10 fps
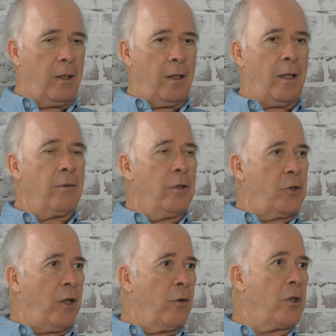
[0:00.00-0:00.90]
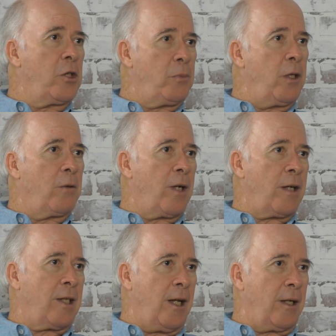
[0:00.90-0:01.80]
So you have all these big
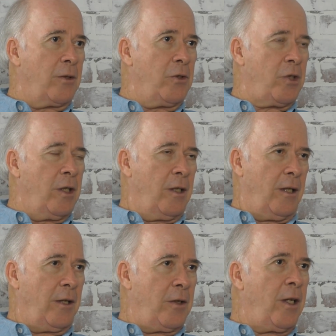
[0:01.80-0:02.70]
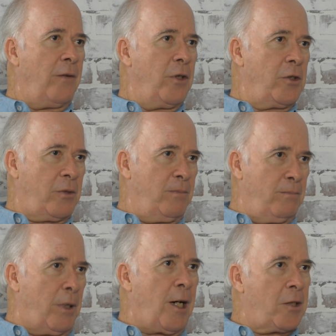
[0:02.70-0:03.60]
rectangles, and you have this
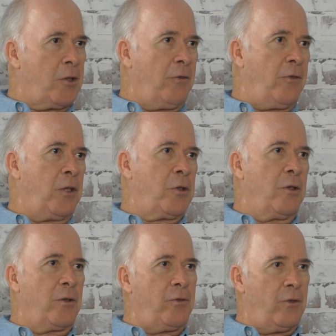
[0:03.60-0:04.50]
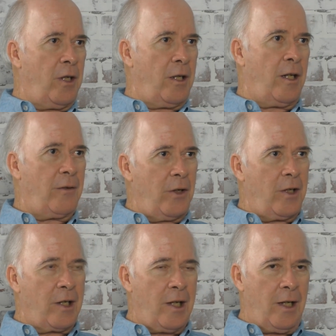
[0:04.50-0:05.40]
box that fits on the front and
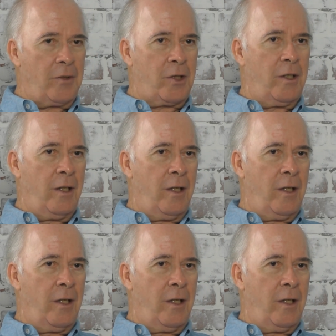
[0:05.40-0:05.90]
everything else.